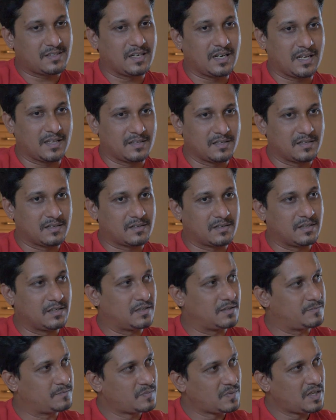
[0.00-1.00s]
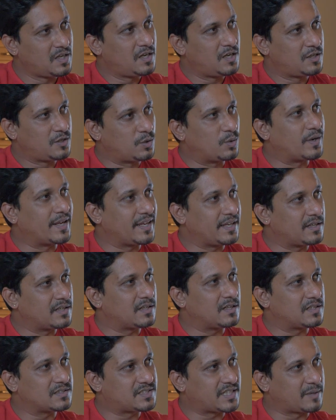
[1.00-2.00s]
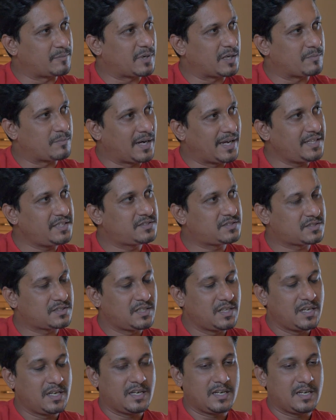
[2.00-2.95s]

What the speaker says: the other touring segment bikes,